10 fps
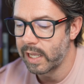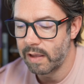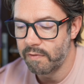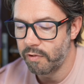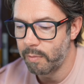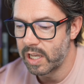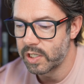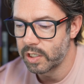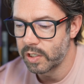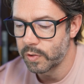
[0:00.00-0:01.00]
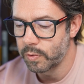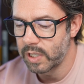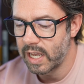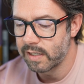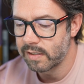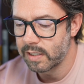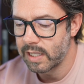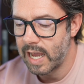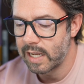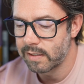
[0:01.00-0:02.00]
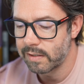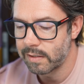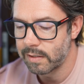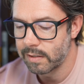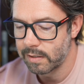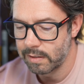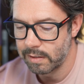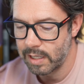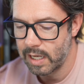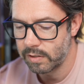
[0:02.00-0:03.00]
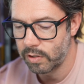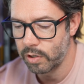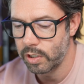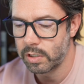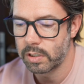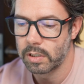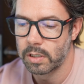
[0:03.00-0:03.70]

Information is all there, so that's good.